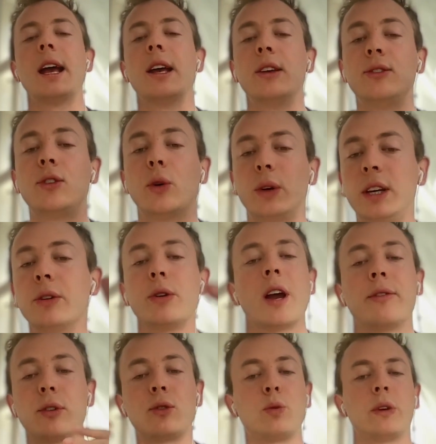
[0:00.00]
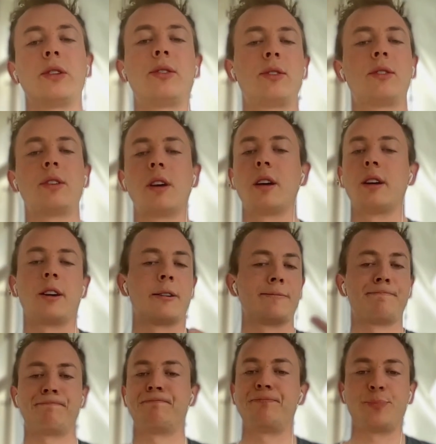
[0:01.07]
So here you have the Swiss
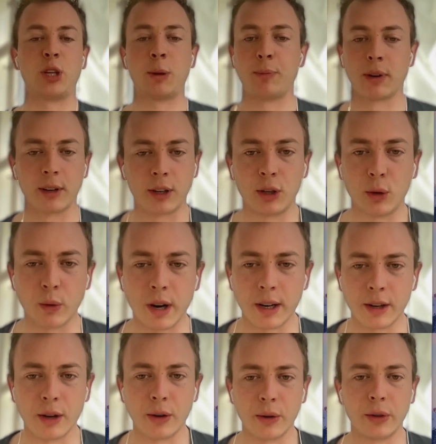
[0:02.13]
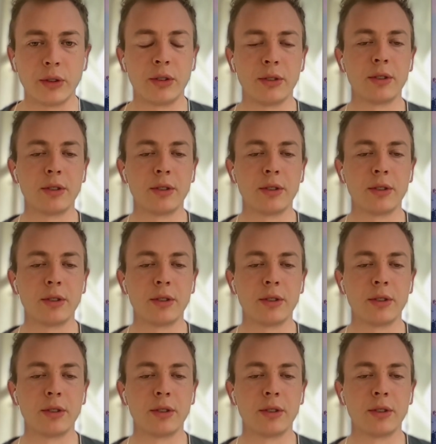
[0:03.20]
typical QR code